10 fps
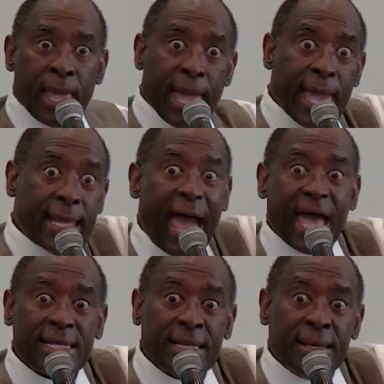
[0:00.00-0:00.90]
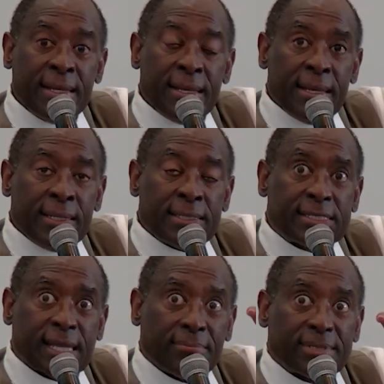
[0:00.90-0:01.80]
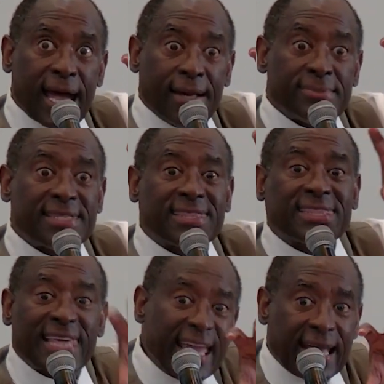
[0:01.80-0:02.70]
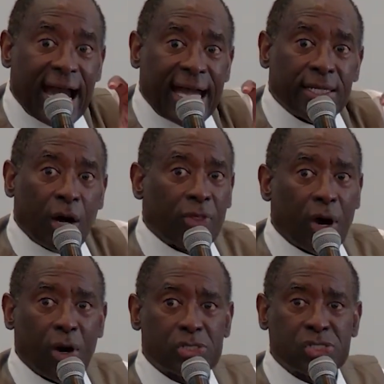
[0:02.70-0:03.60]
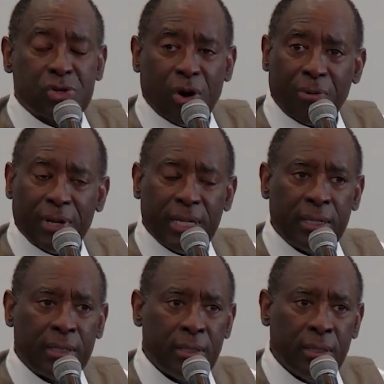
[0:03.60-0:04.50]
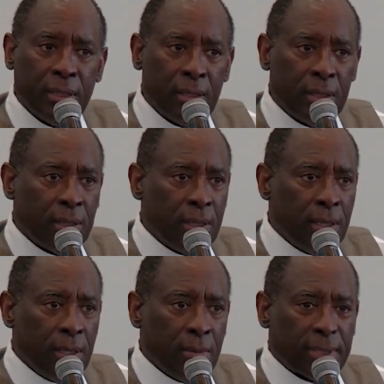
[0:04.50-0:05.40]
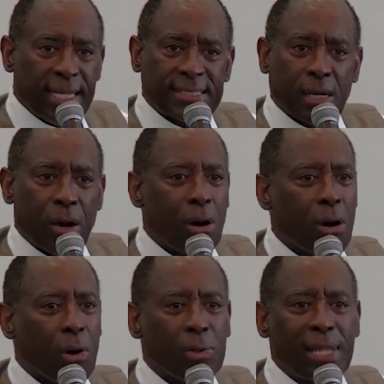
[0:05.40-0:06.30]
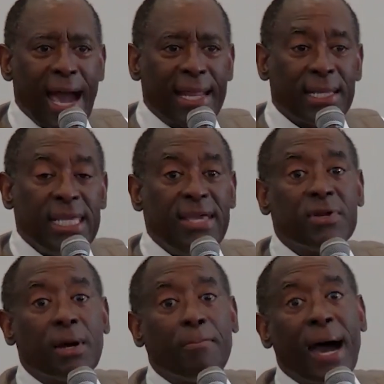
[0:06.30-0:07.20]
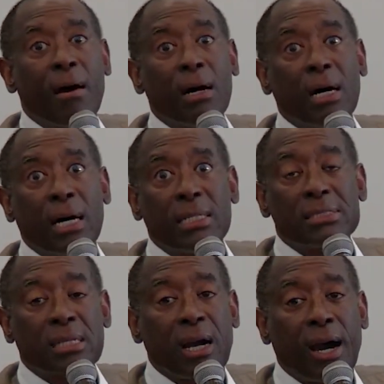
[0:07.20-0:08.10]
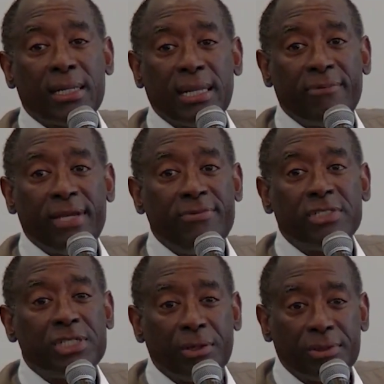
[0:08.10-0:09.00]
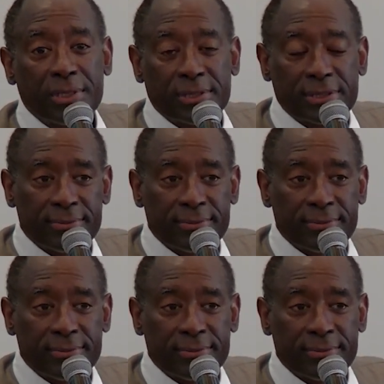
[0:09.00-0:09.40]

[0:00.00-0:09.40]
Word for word: And I sometimes think I know the whole story. But there's a whole lot even about us God never even showed us.